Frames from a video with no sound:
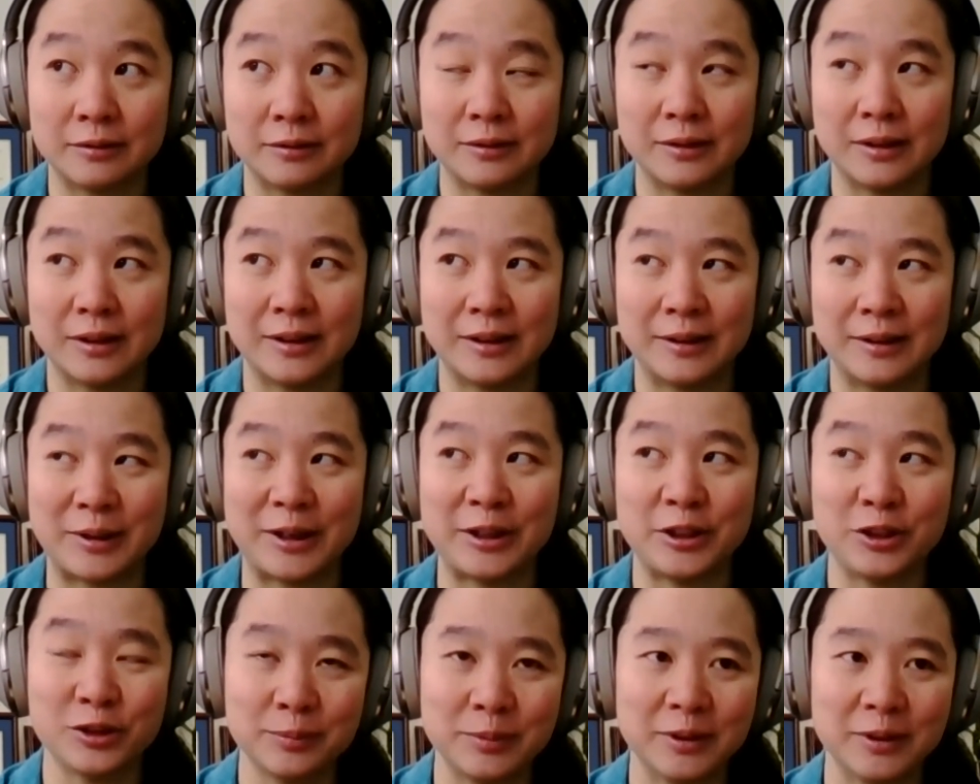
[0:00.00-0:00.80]

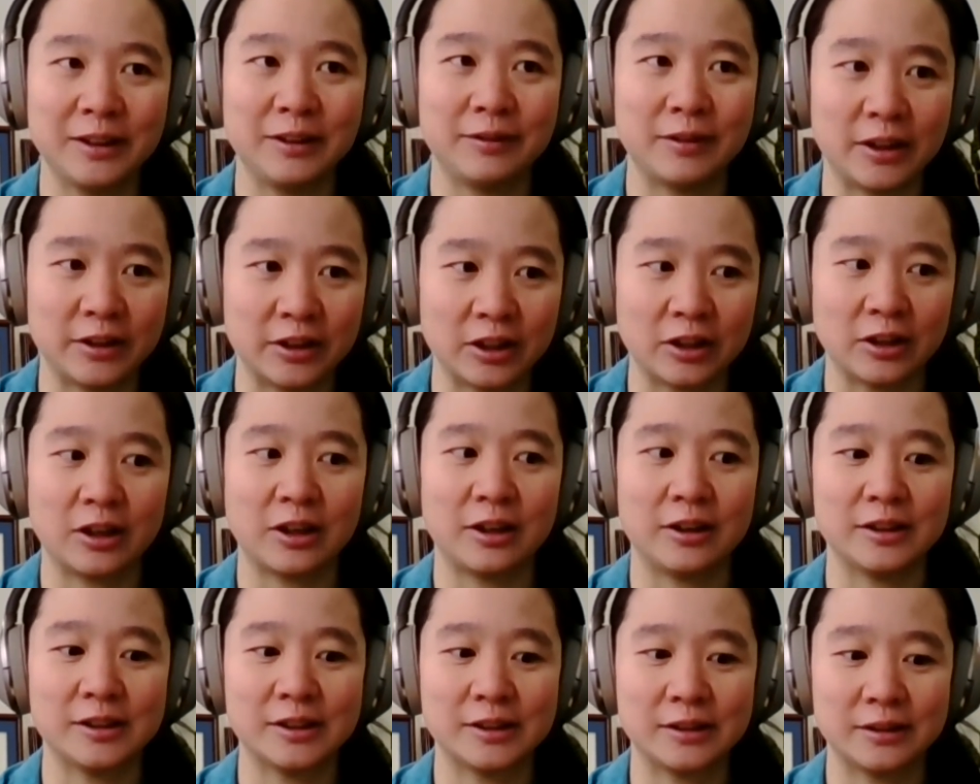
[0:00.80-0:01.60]
I do believe that there
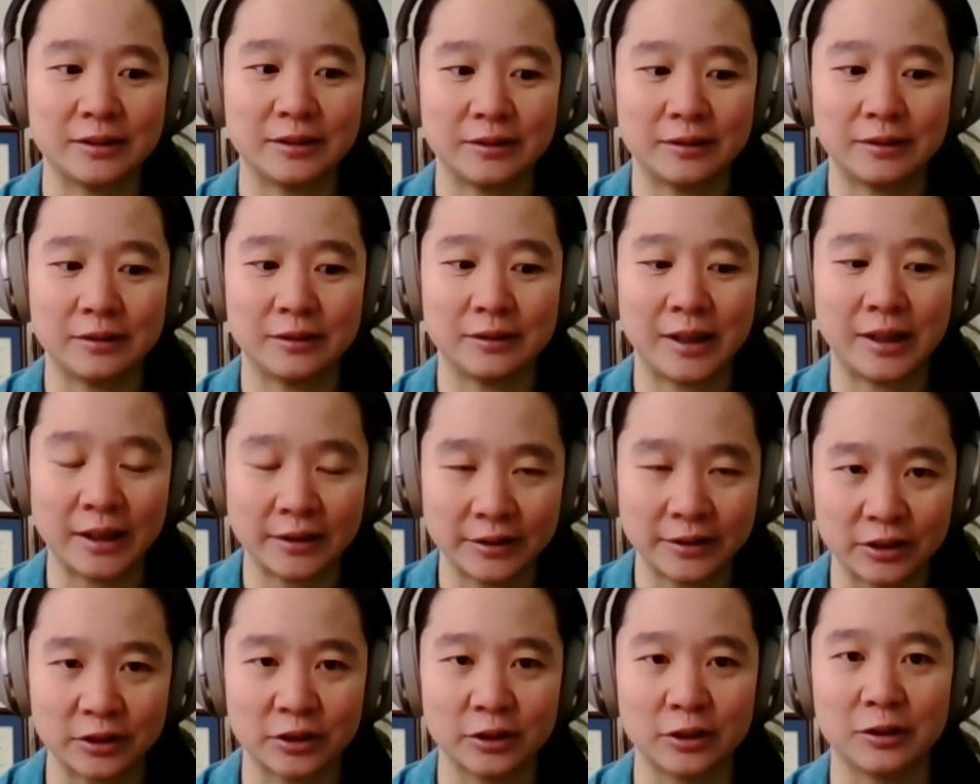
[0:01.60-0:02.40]
are
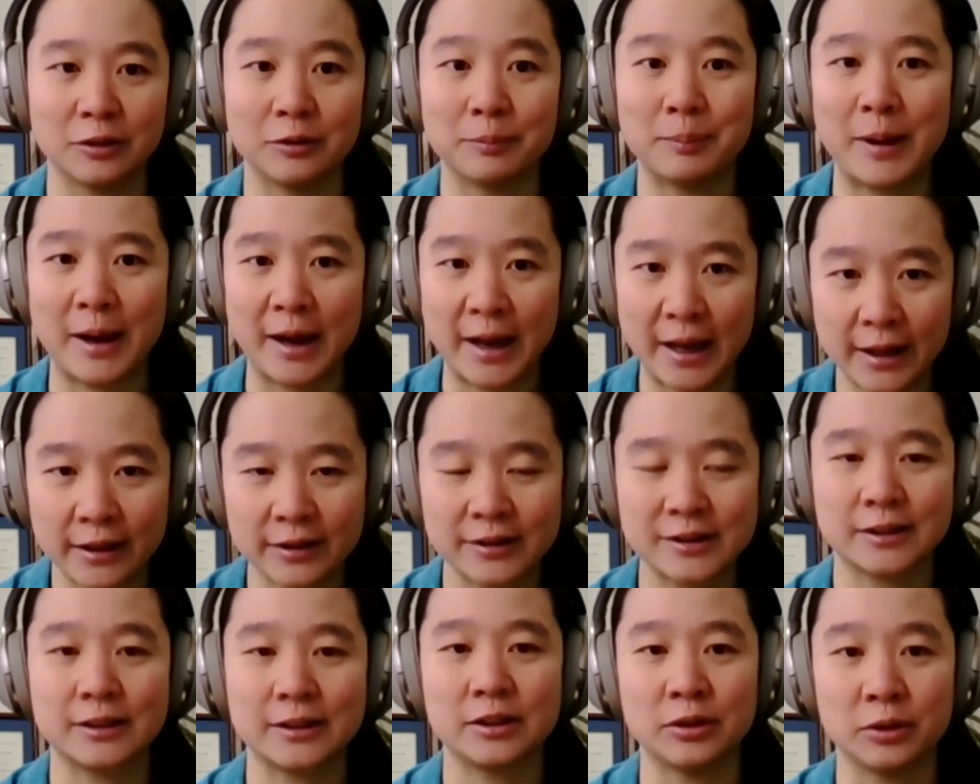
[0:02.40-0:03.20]
technical
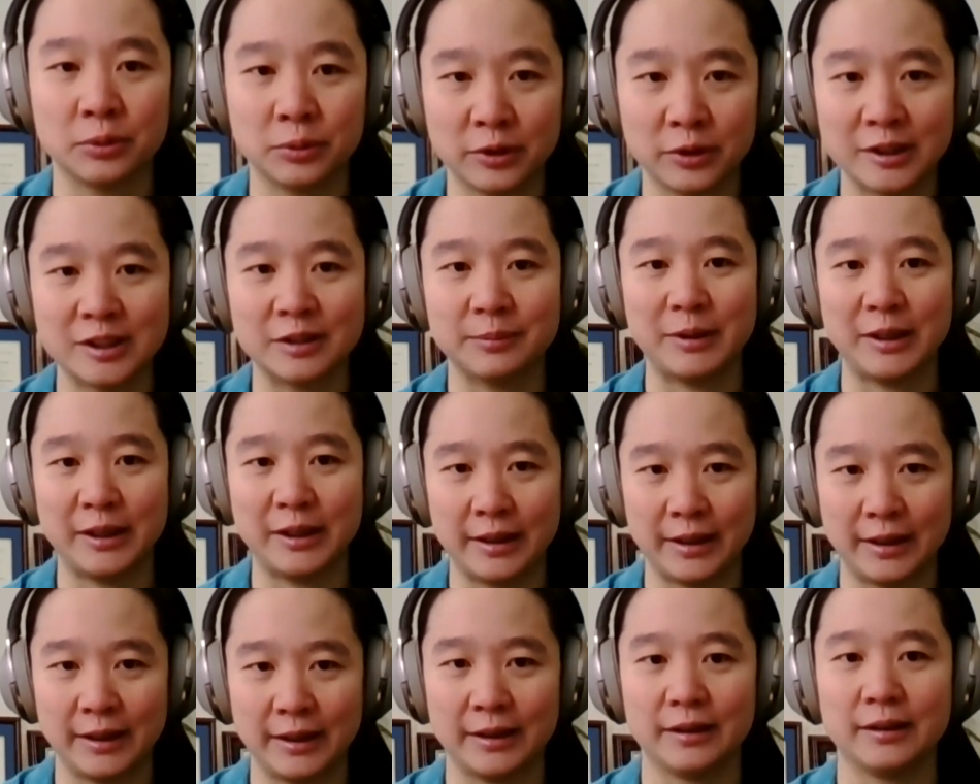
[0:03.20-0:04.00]
paths towards
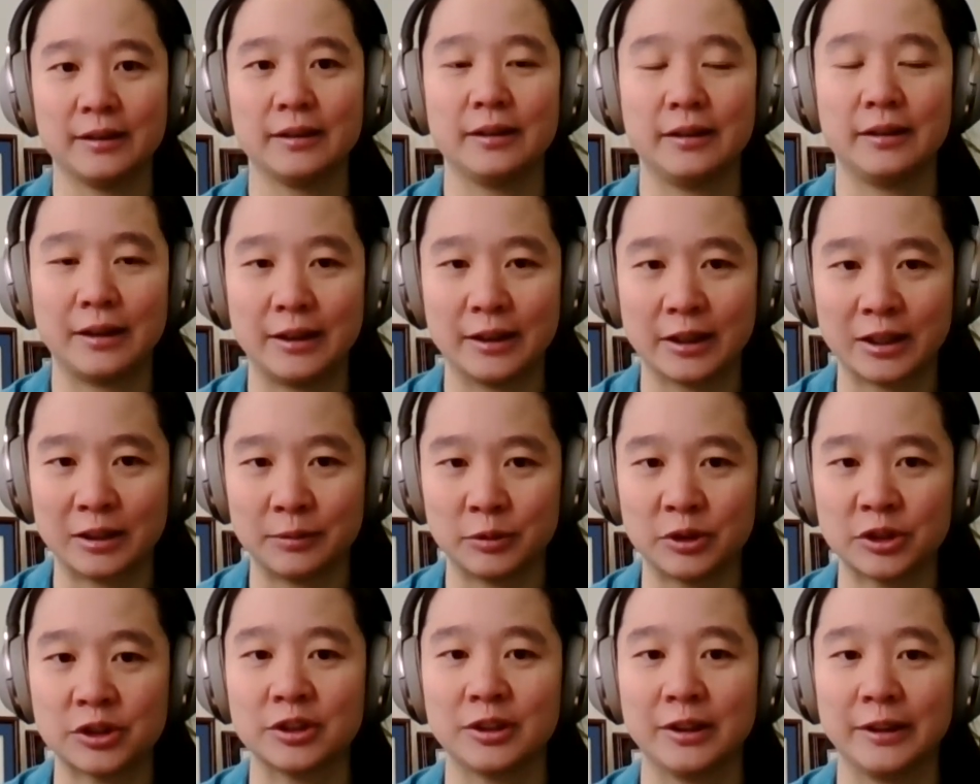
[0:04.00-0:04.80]
making a
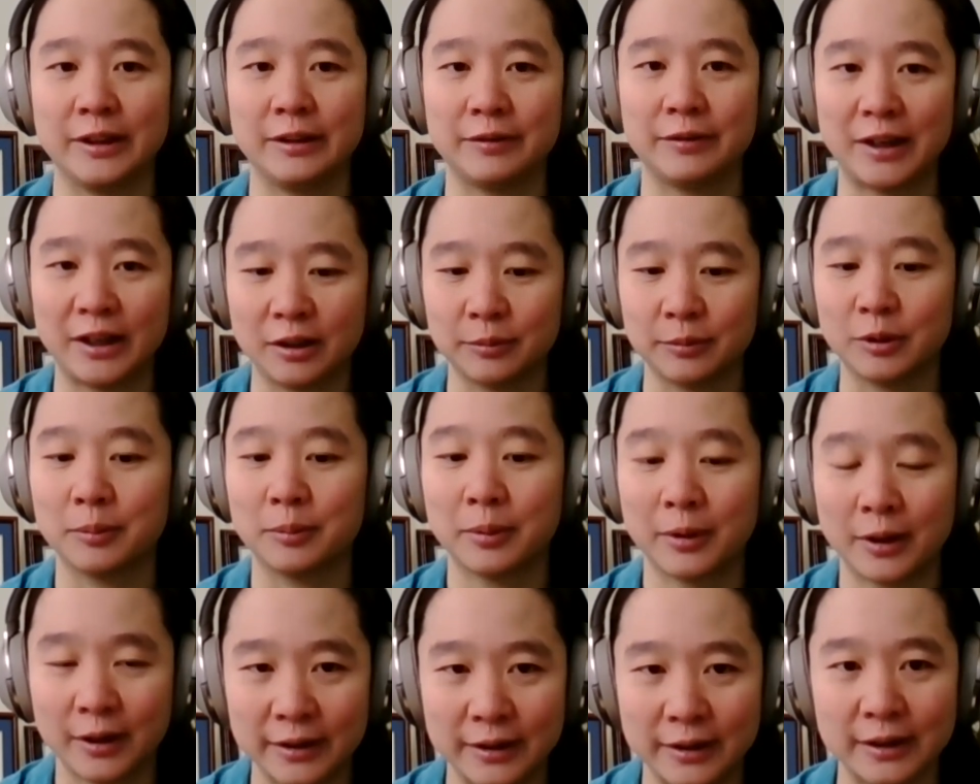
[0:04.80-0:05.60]
commercially viable
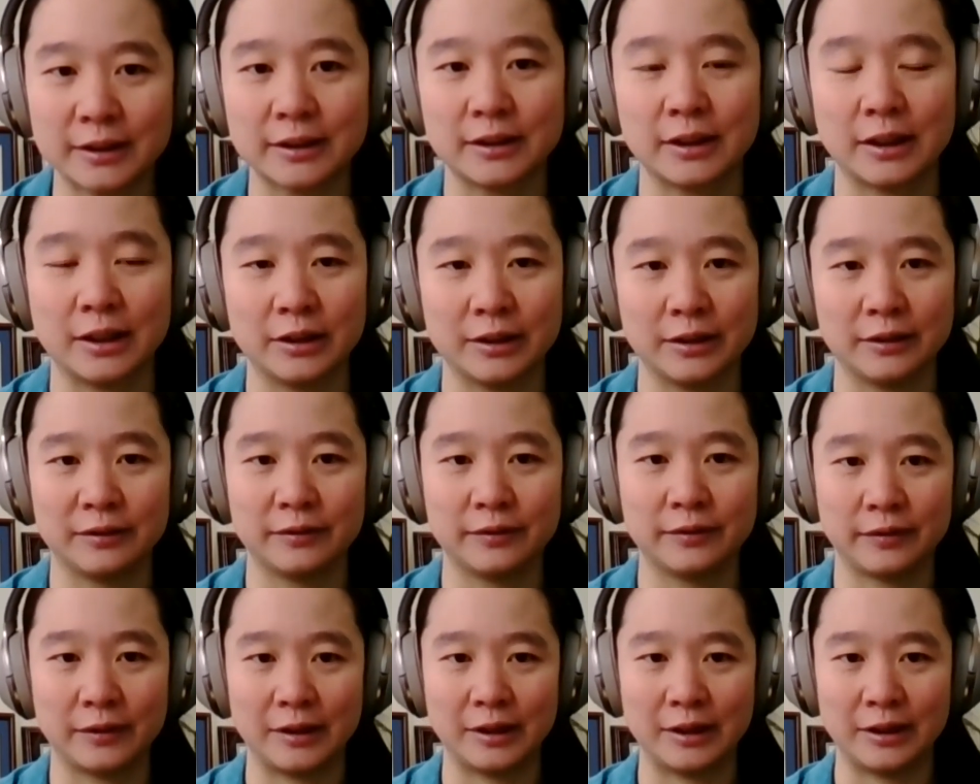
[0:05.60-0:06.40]
product out
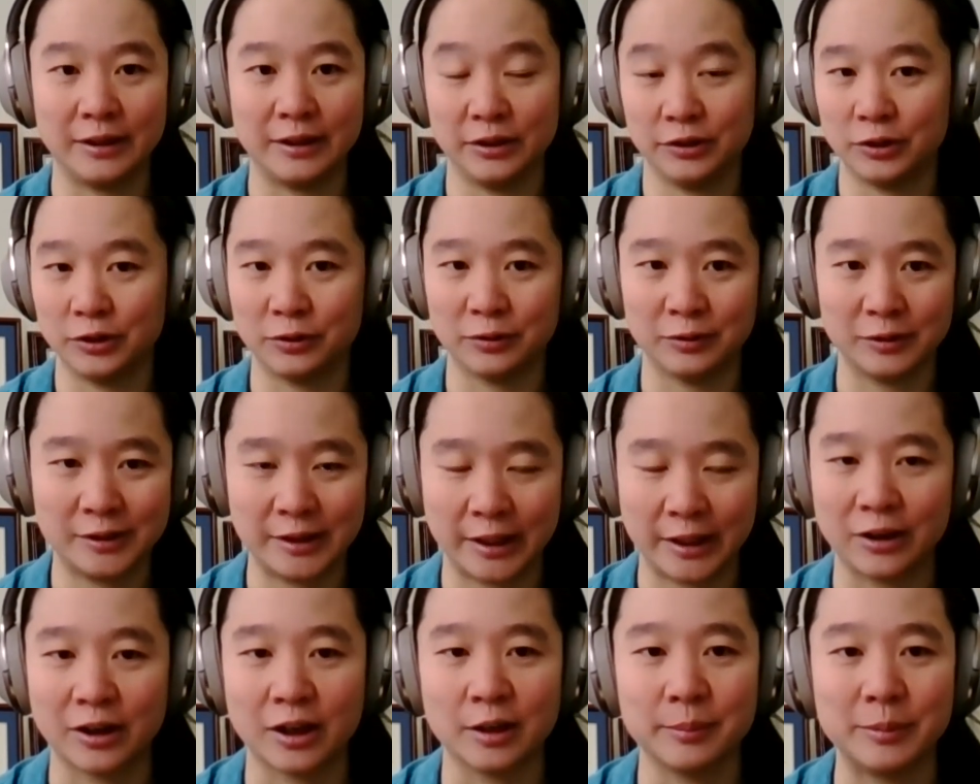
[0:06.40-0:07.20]
of into
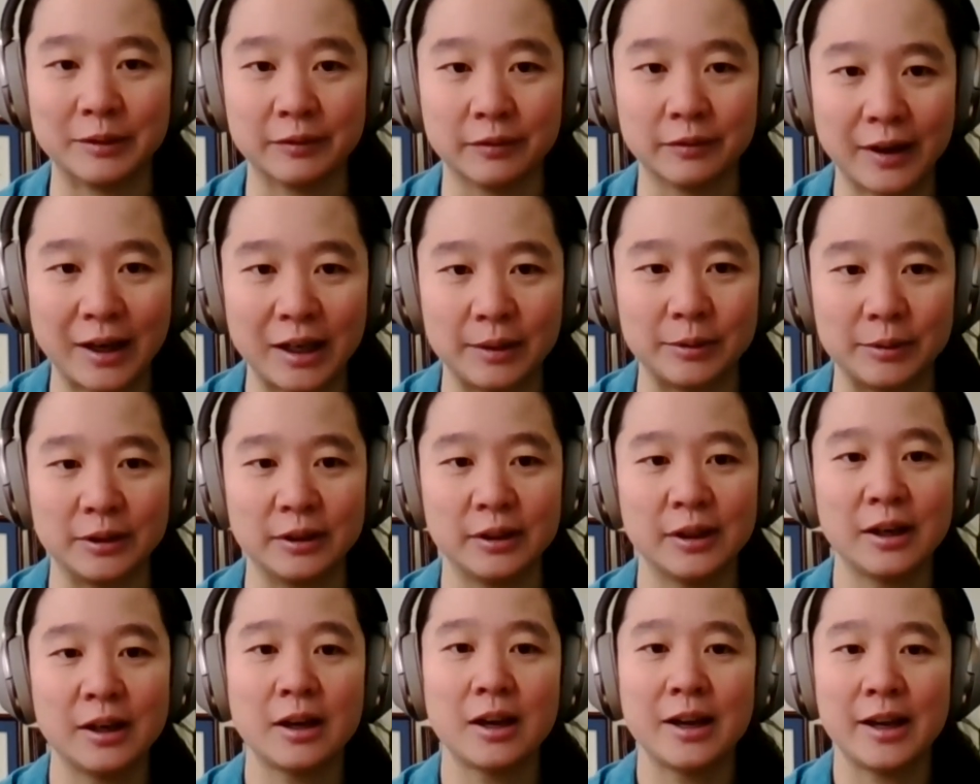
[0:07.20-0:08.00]
say carbon fiber.